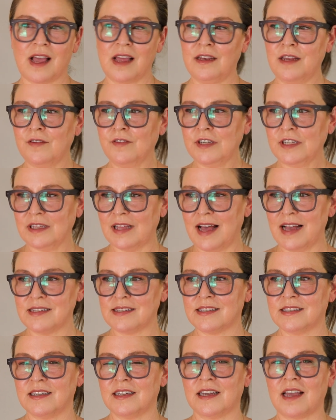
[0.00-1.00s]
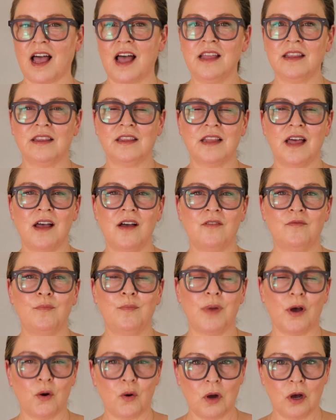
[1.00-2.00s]
I love a classic. I love
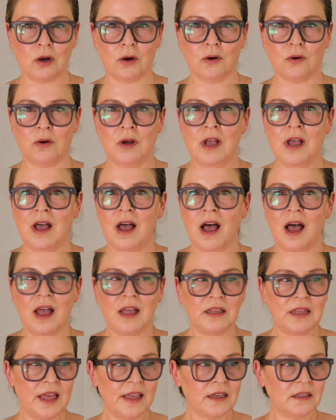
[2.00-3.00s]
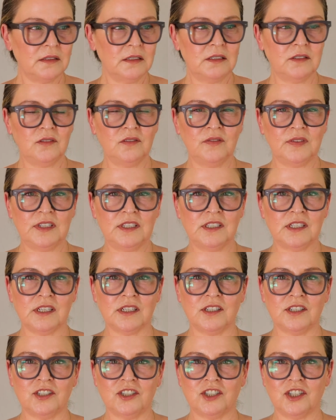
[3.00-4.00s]
boho. I like a little
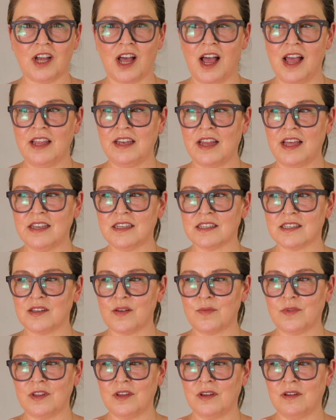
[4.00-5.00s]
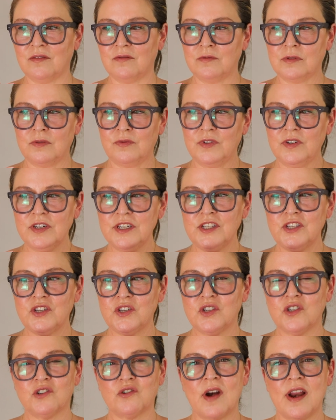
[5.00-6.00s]
vintage. I like something with very
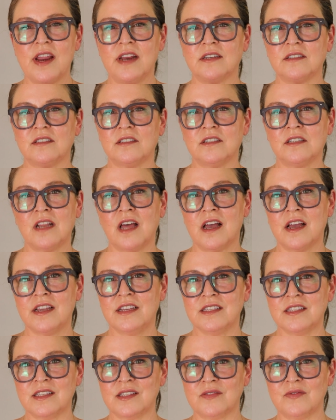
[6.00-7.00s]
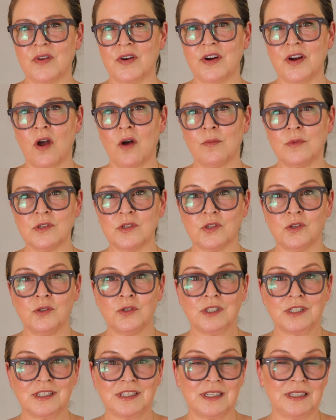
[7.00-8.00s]
straight lines, very almost
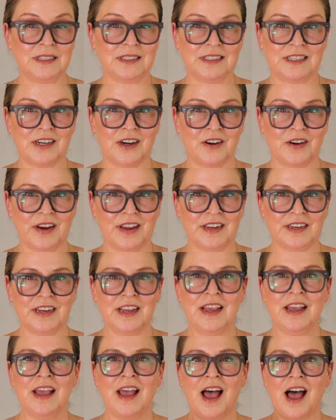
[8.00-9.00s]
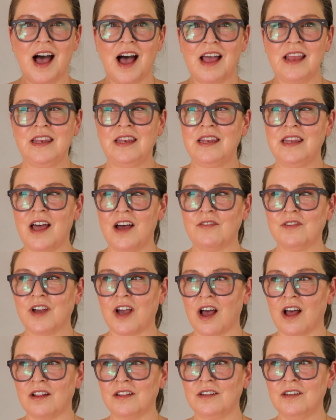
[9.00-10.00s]
utilitarian. I love
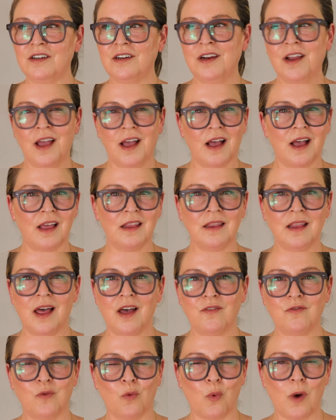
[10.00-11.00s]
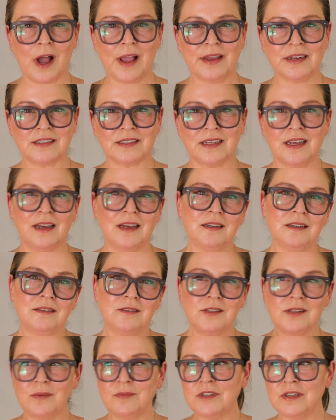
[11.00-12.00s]
color. I love white,
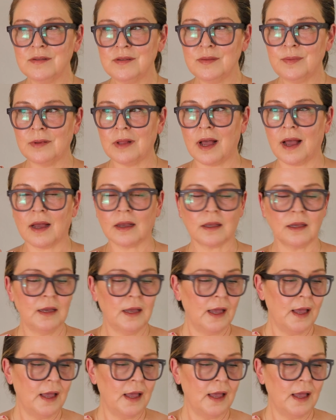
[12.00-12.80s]
sometimes black.